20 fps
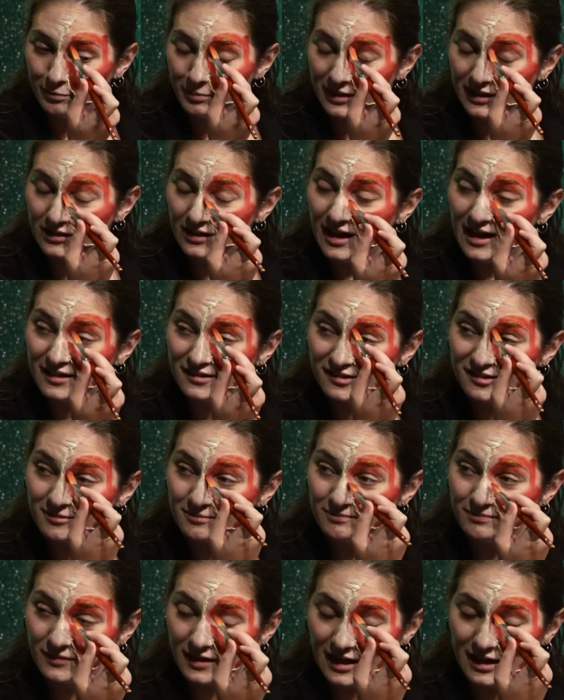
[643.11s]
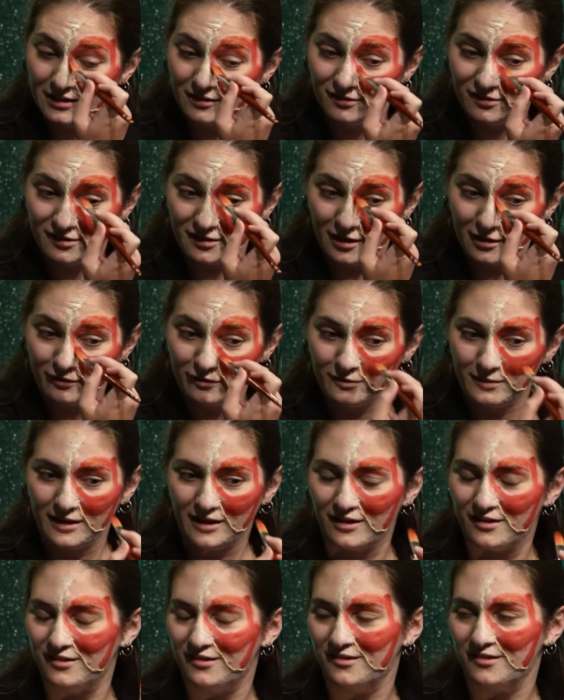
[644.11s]
Big Lots kind of stuff
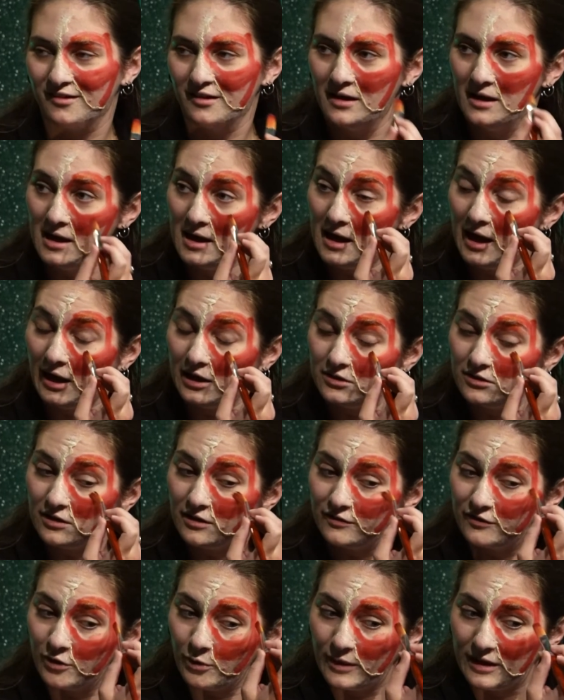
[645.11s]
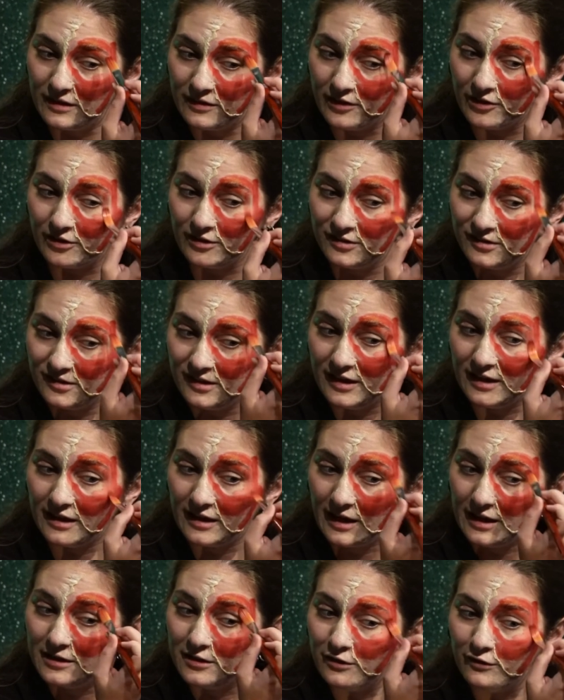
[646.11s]
because I love going in there and seeing
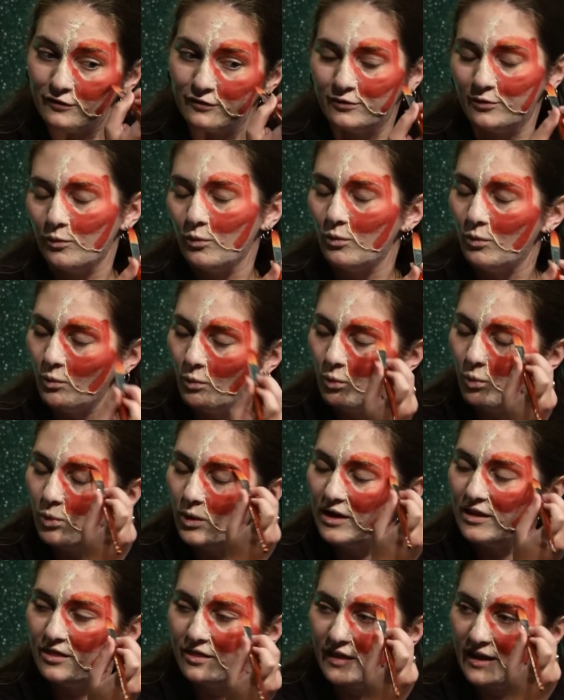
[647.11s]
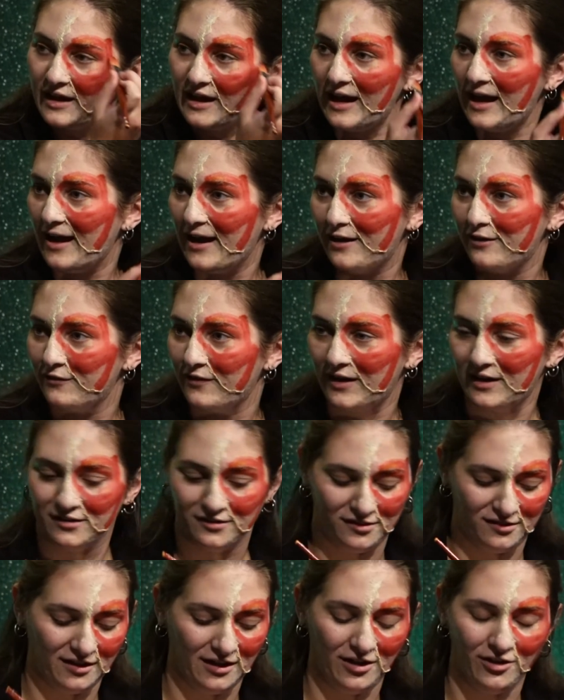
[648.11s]
kind of what they have on
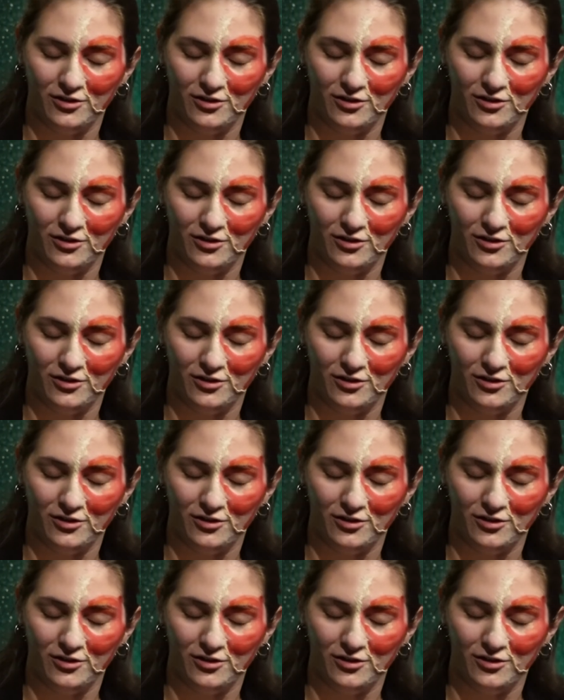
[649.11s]
sale.